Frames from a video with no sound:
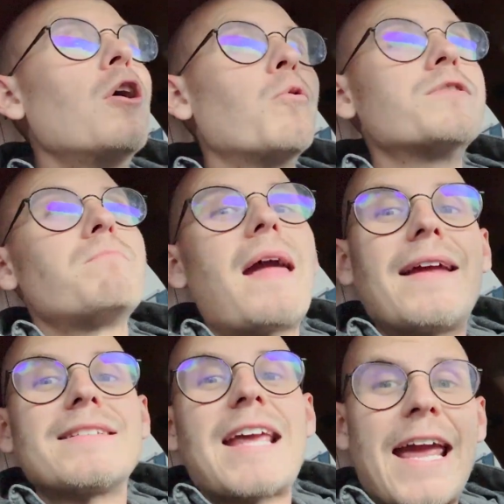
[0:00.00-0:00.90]
was
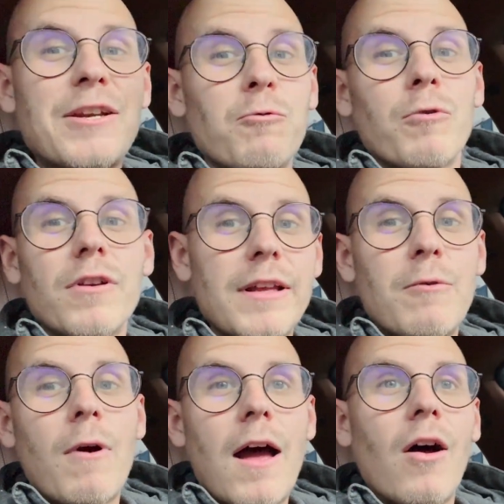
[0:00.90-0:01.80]
maintained really
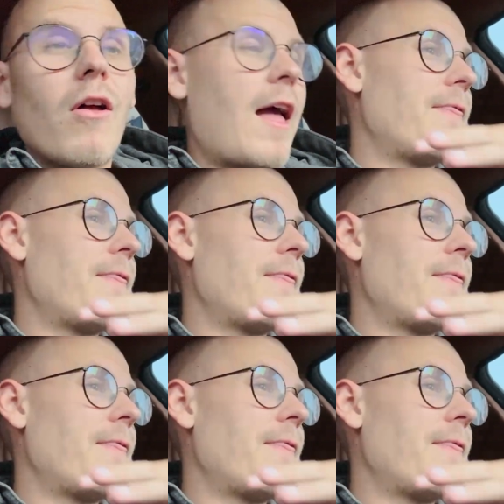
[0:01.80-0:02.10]
well,